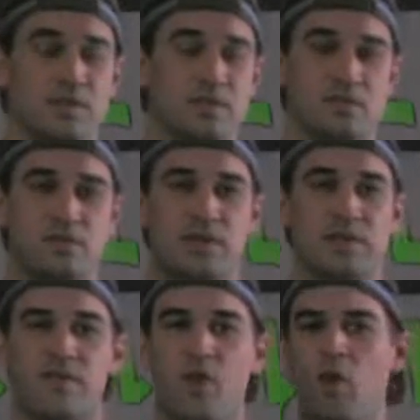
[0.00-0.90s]
friends,
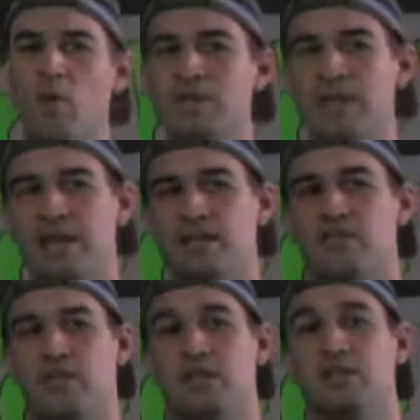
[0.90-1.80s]
I've always had
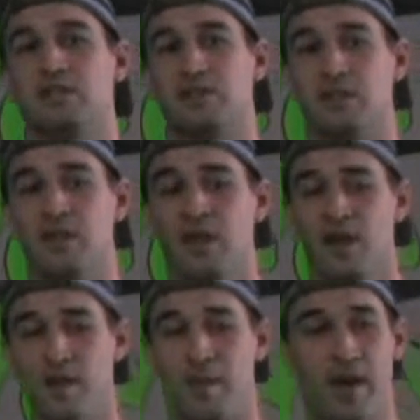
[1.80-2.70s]
this fantasy
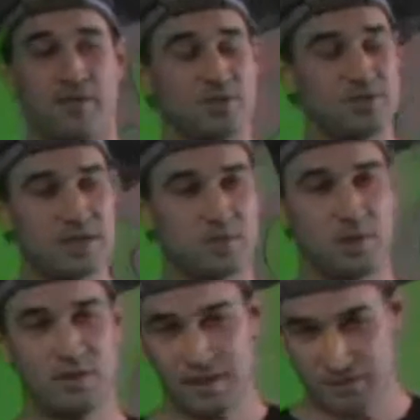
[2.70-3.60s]
about having sex
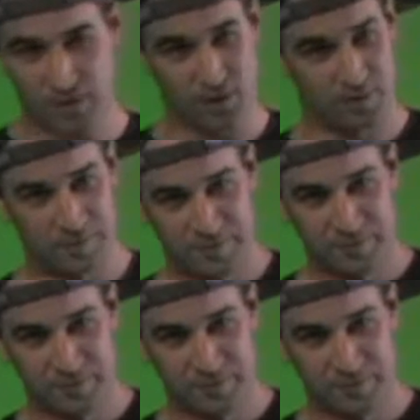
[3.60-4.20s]
with a deaf girl.